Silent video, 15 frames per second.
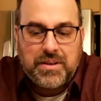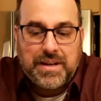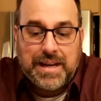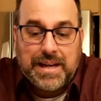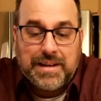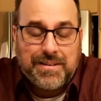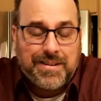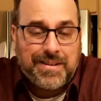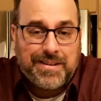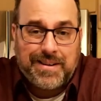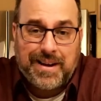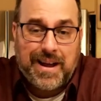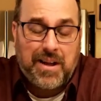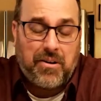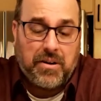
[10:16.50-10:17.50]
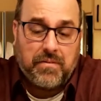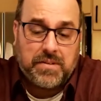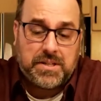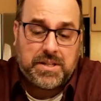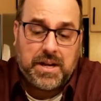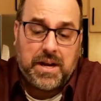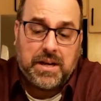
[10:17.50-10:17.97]
Neat. I don't
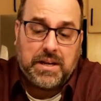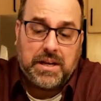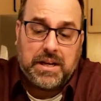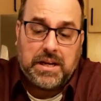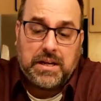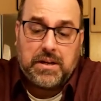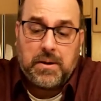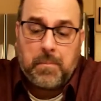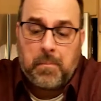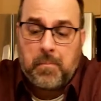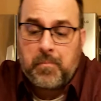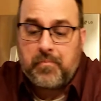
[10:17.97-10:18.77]
even see any need.